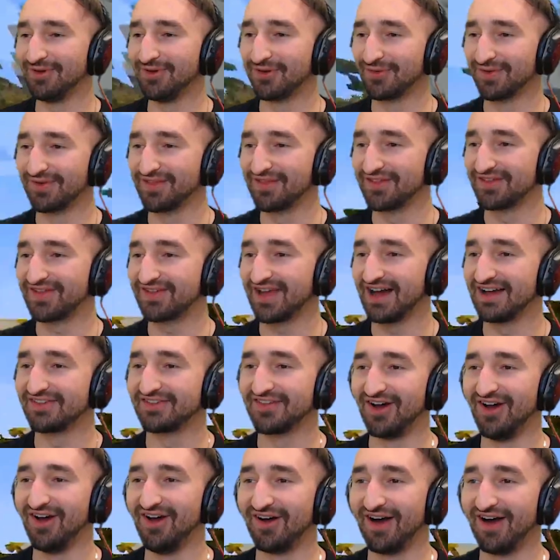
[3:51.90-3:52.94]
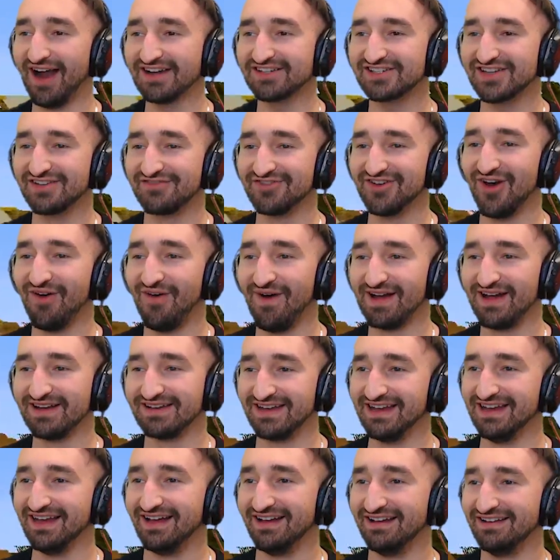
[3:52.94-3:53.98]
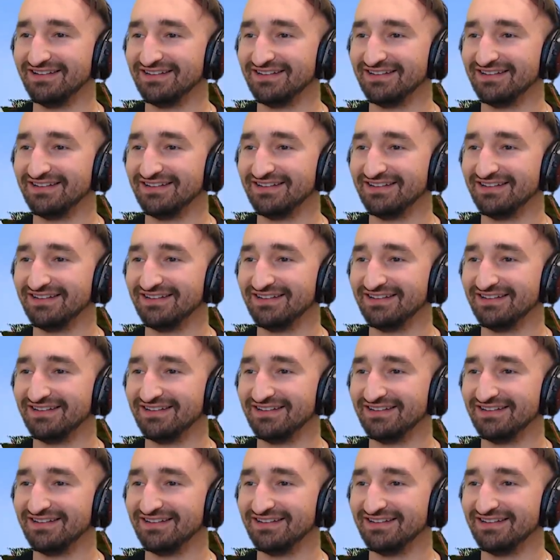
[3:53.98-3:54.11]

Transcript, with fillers: wonder where these guys are. I actually have no idea.